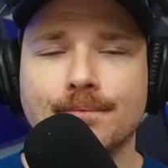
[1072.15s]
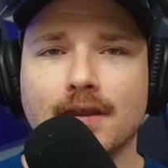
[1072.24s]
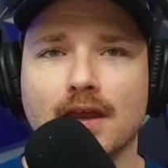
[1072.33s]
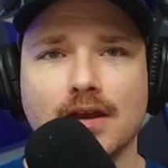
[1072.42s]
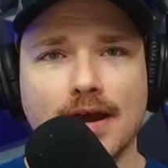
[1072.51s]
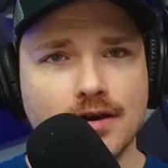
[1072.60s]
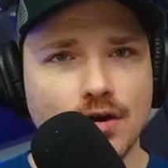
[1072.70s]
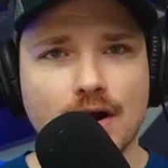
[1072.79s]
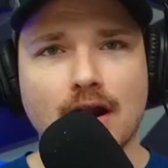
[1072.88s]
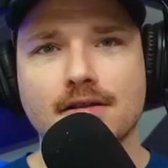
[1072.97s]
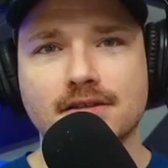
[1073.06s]
and I go
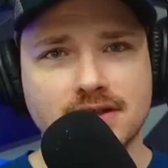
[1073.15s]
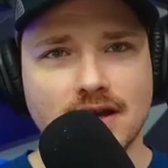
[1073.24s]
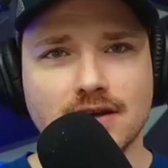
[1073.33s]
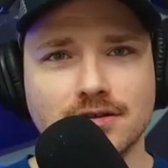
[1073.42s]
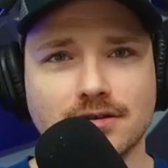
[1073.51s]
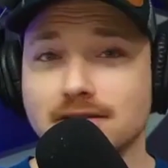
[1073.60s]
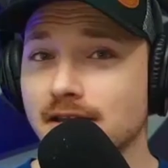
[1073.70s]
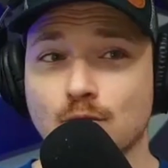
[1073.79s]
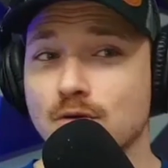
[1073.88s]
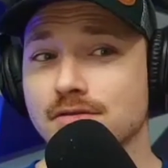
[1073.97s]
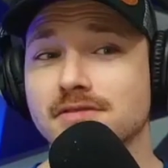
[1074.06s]
down to the station. It's like,
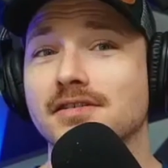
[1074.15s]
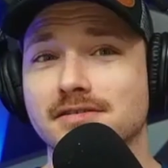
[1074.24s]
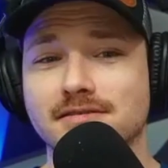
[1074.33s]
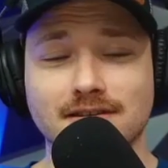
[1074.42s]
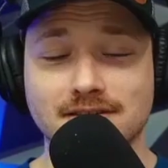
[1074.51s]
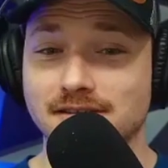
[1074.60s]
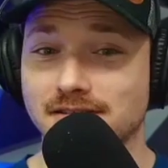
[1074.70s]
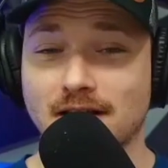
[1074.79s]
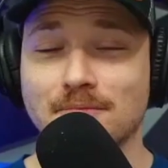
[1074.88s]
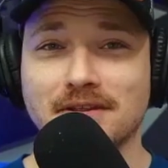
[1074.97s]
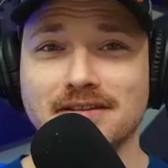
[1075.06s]
whoa, this is this is
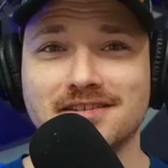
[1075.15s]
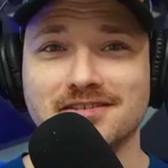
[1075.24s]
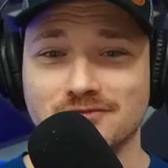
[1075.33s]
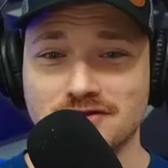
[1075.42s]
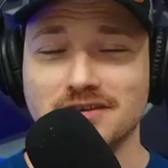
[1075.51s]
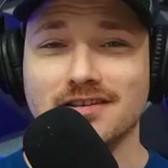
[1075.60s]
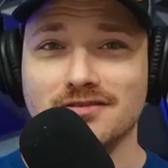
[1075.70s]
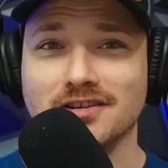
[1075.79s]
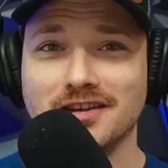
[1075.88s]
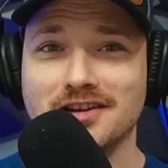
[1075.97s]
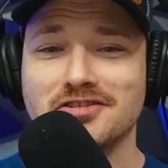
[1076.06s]
something. This is really,
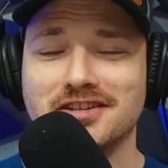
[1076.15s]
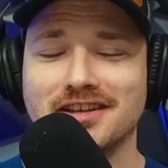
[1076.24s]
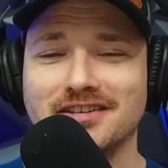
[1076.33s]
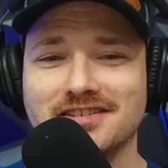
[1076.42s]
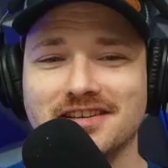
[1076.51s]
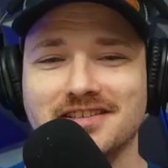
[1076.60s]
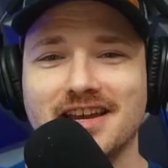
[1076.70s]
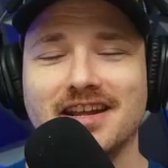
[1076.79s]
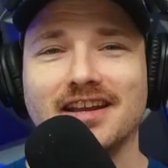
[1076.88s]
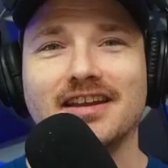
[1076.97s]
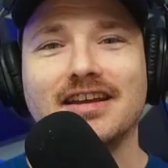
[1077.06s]
really interesting. This is
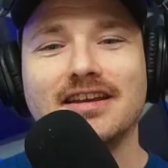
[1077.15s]
exciting.